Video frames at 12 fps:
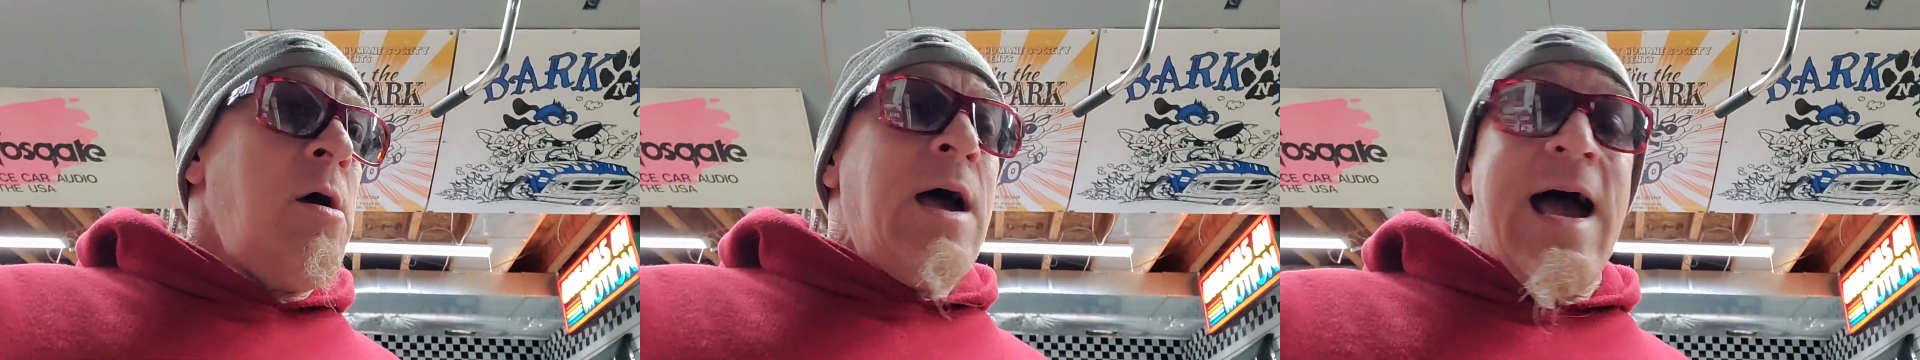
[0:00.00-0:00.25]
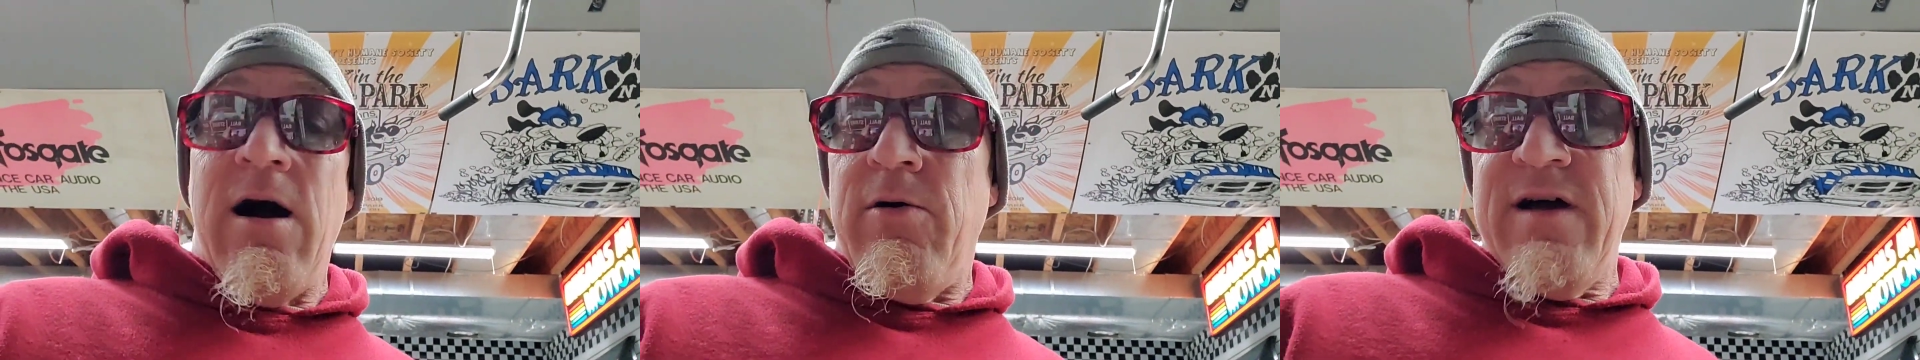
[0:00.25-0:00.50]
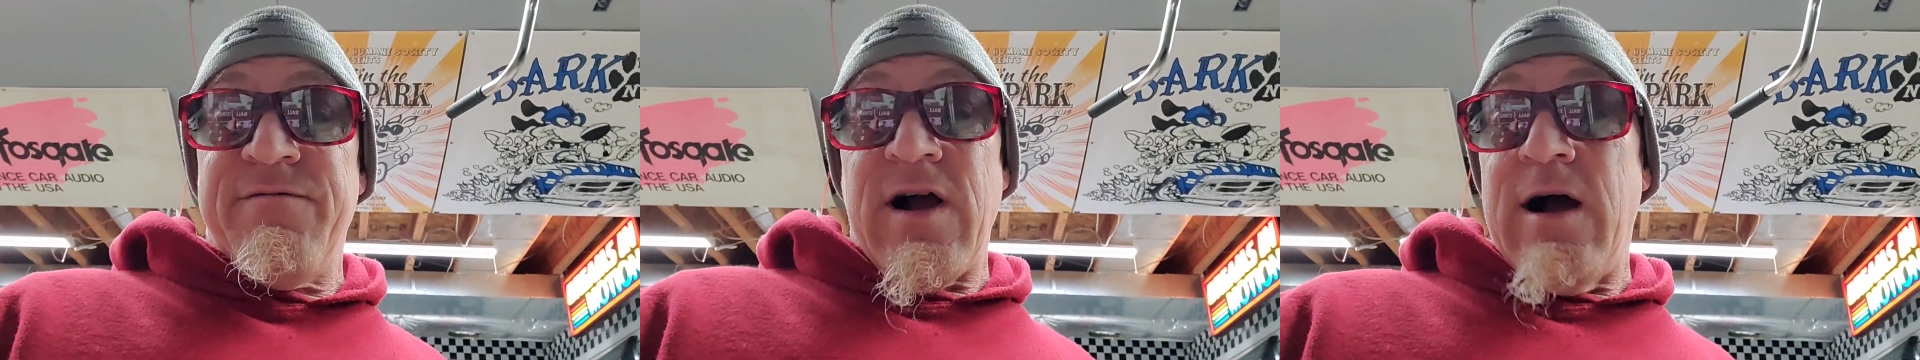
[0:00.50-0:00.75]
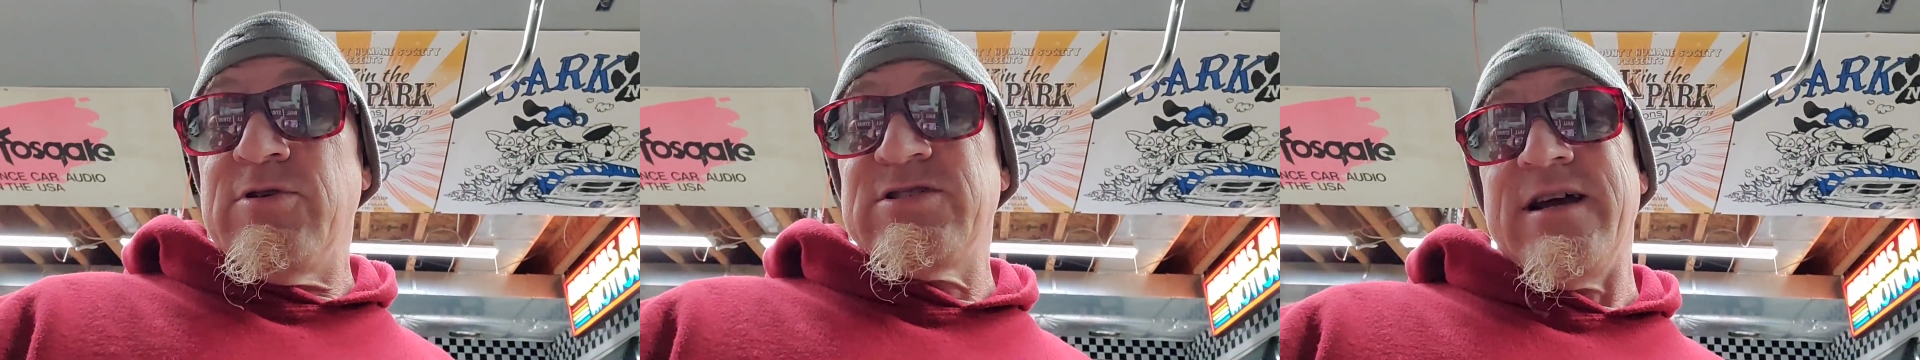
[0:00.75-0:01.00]
However,
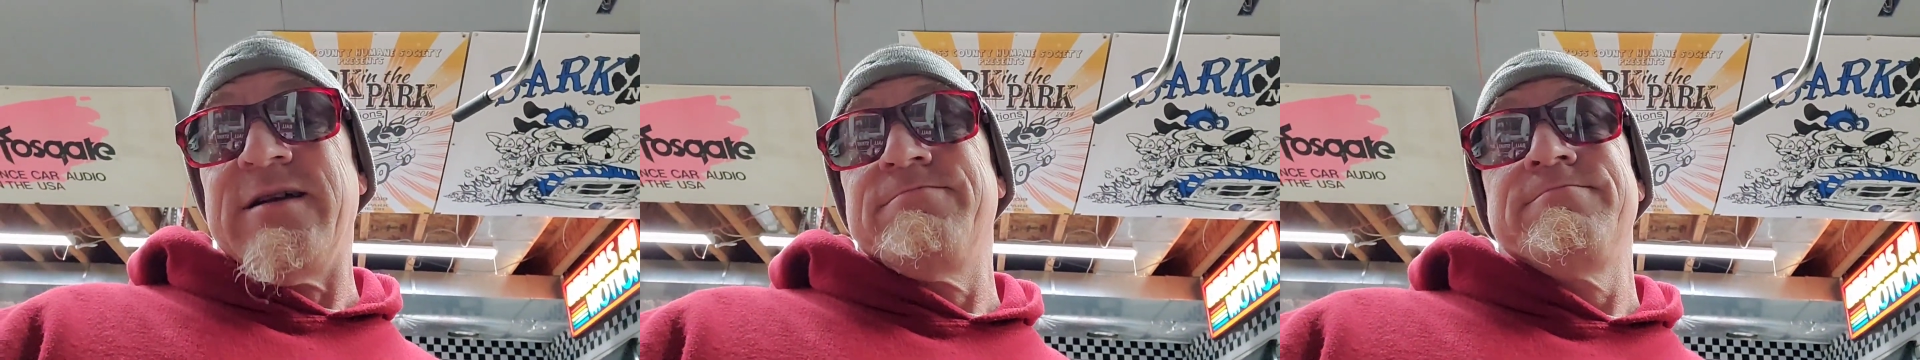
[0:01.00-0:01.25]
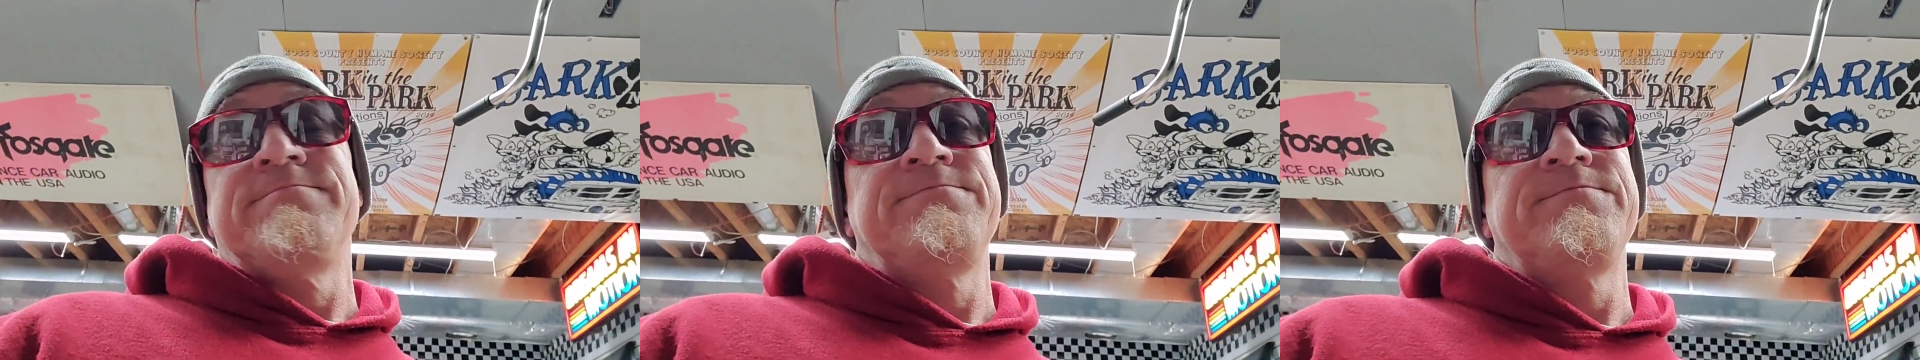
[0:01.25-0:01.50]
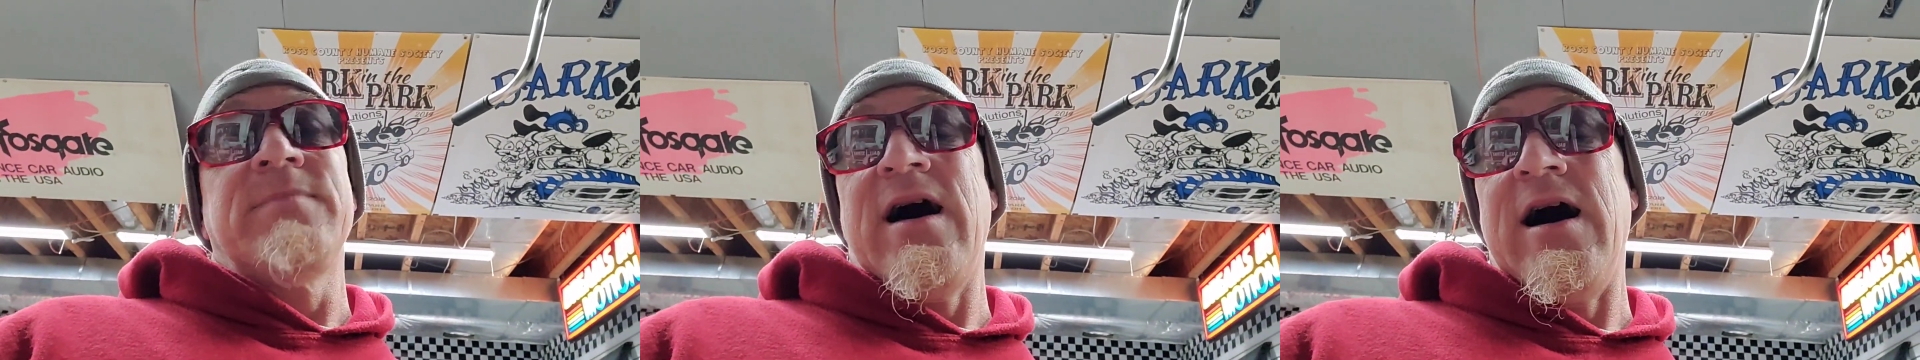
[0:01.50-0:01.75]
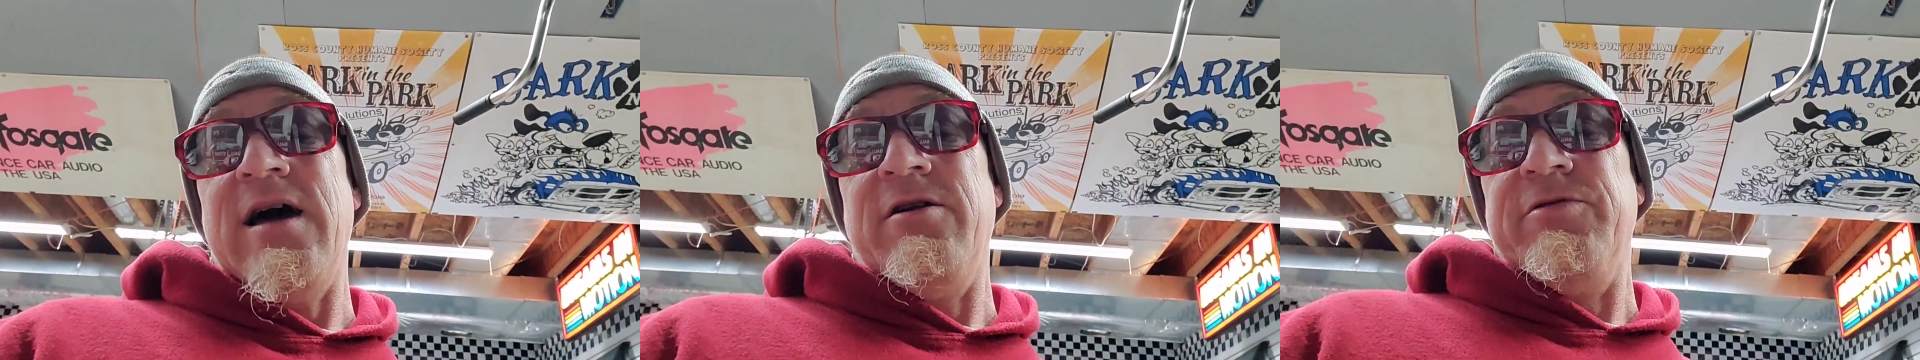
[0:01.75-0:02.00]
I was like,
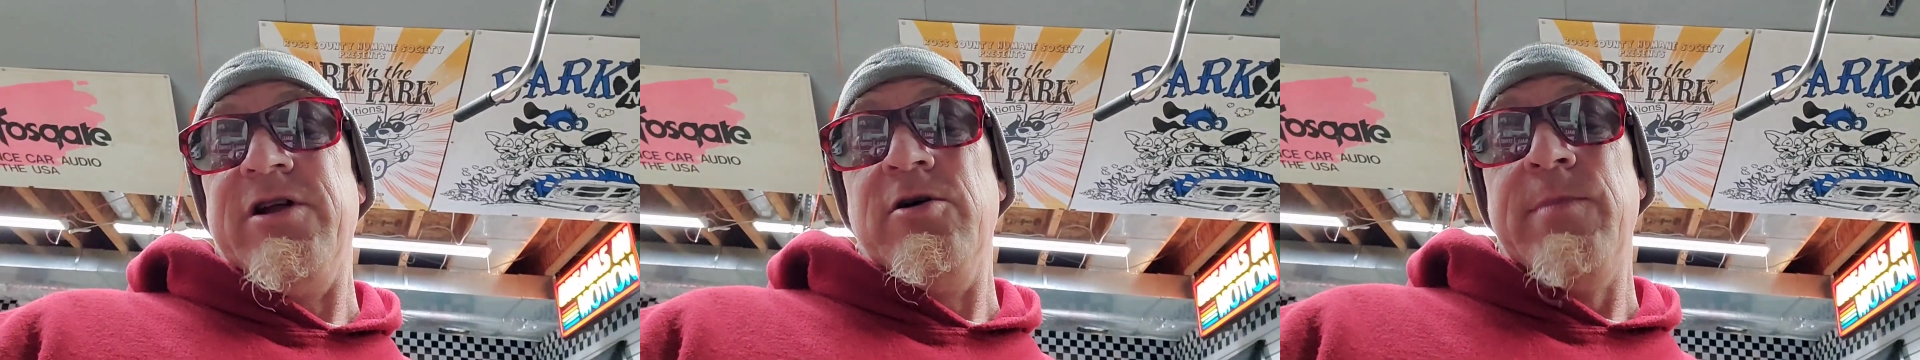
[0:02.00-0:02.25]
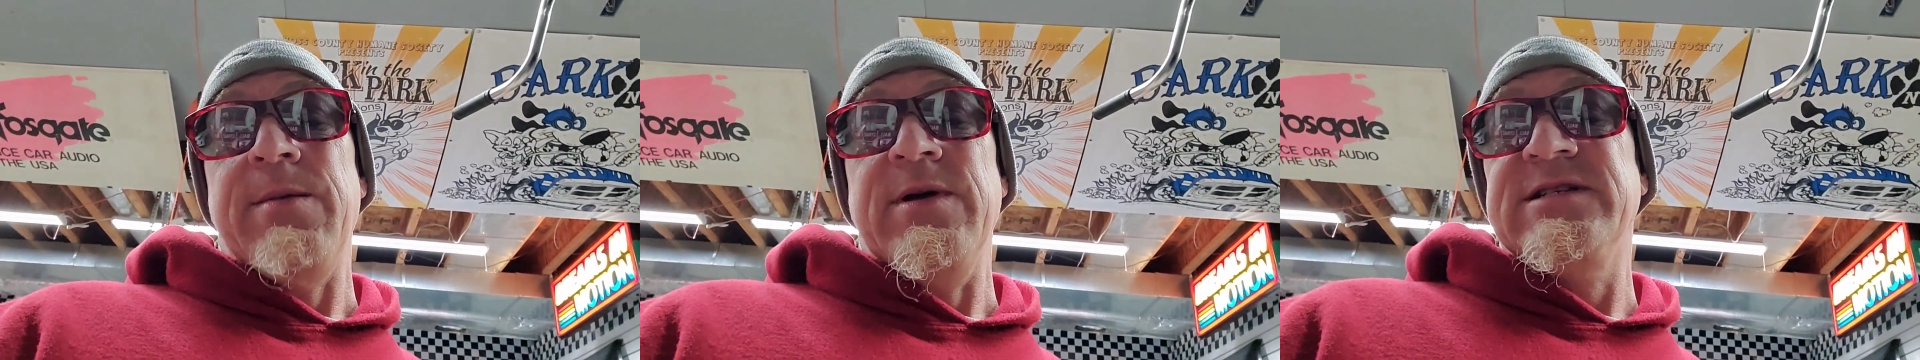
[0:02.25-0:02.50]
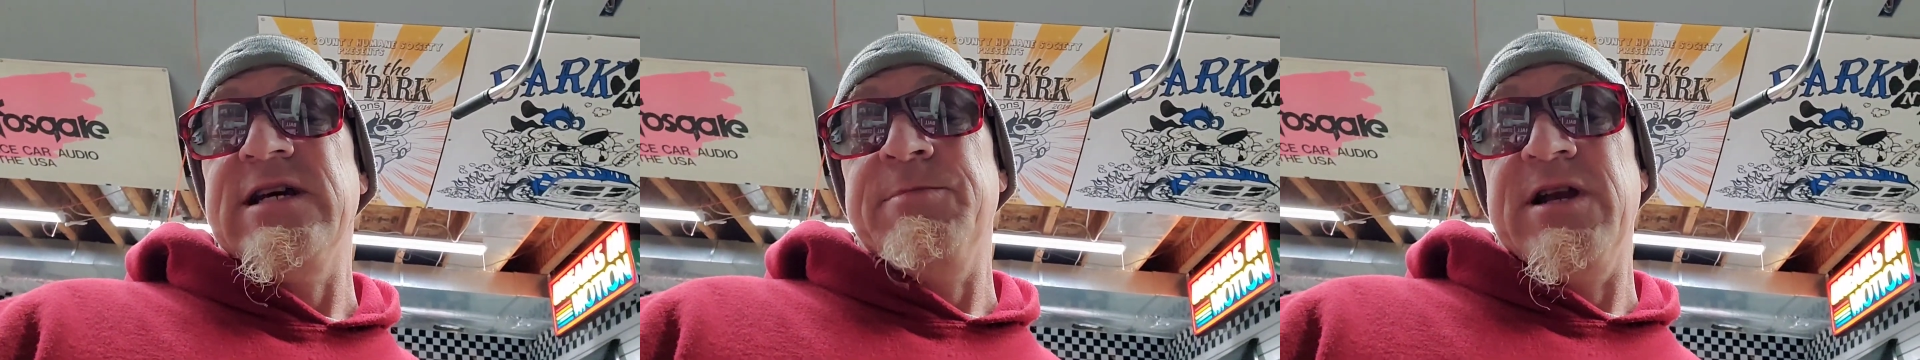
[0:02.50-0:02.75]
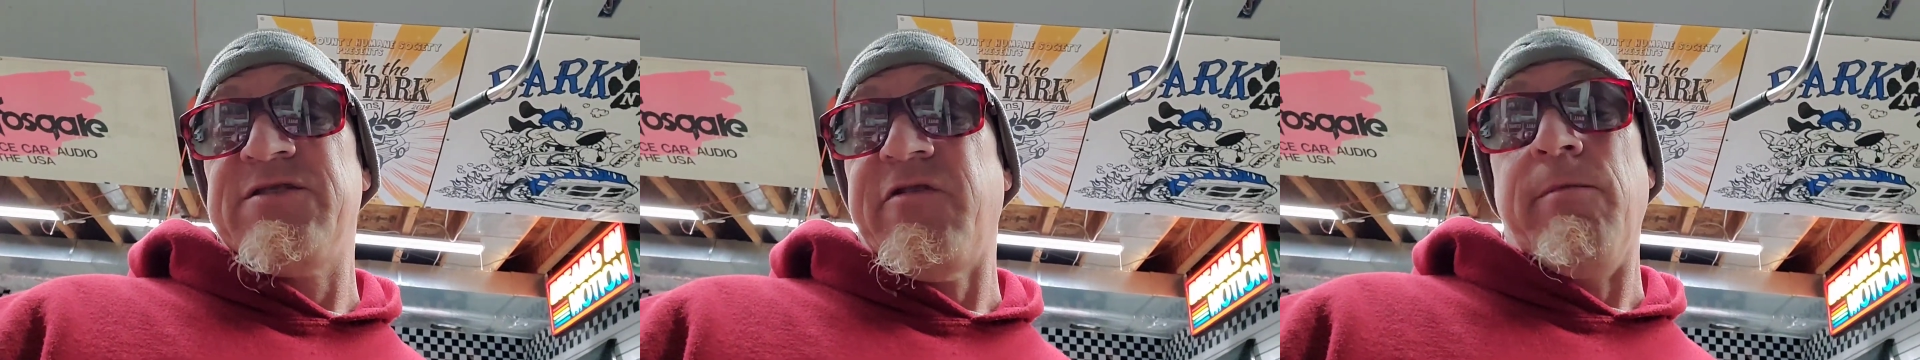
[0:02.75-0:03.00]
I don't know, maybe 10
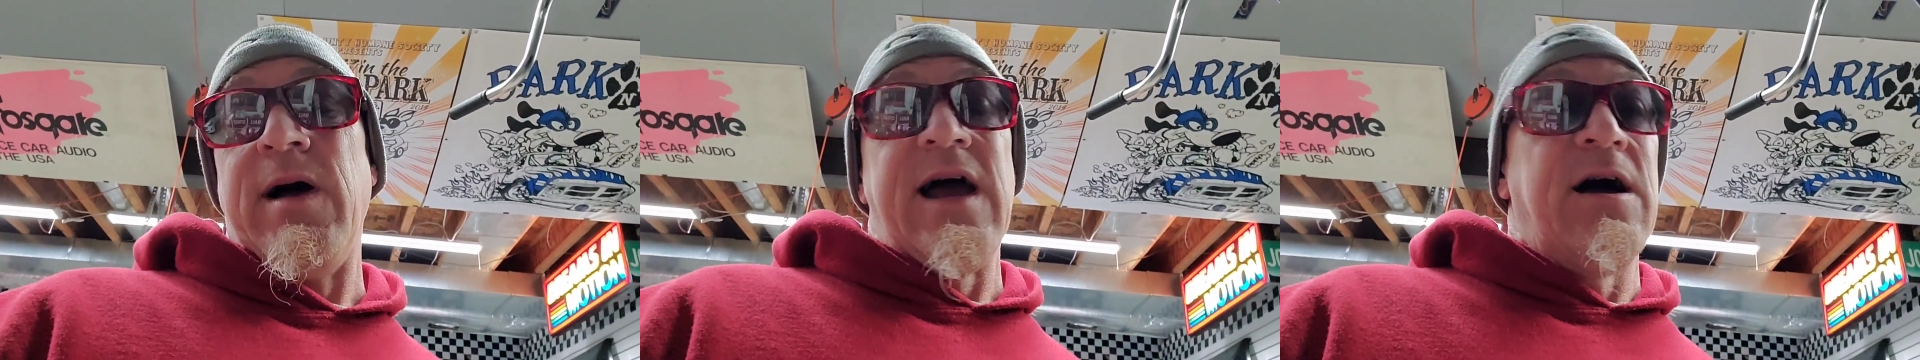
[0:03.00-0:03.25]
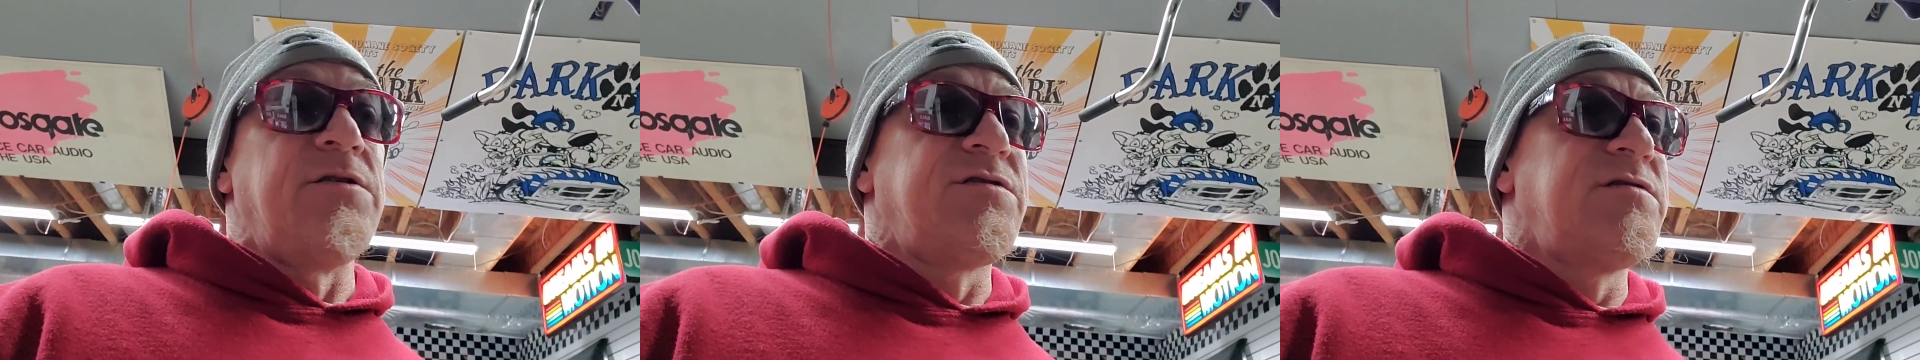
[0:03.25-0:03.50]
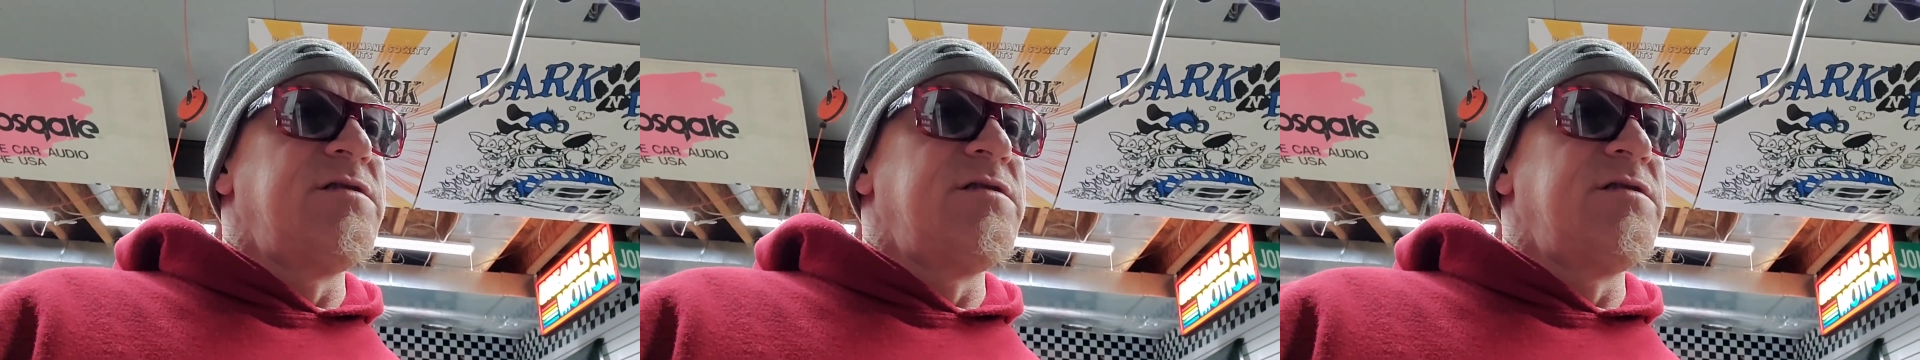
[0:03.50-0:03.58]
minutes from my house,